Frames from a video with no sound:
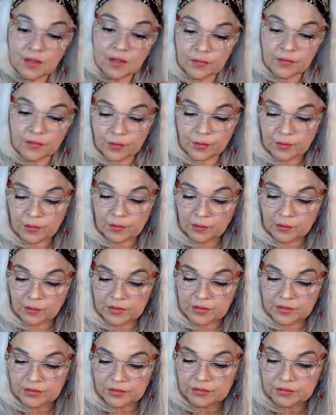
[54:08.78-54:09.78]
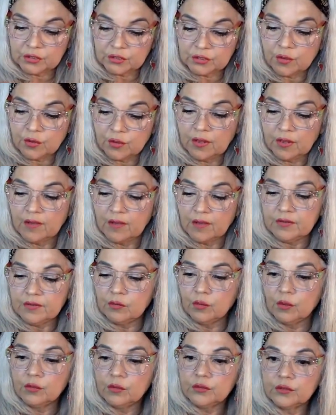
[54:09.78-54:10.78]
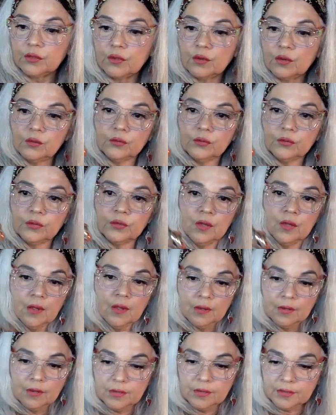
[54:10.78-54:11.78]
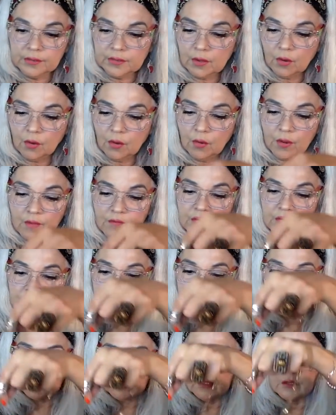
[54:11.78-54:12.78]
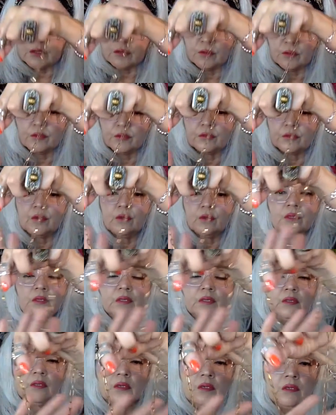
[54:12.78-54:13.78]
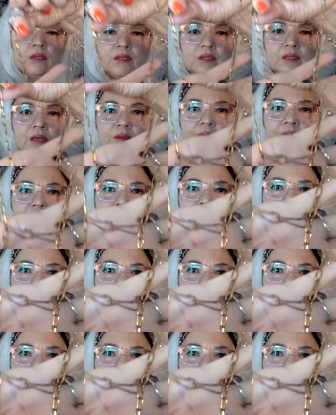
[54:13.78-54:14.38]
the ring when I went into the store, and they have it in rose gold. Look at the. I've never seen it in rose gold. Look at the hooks, though.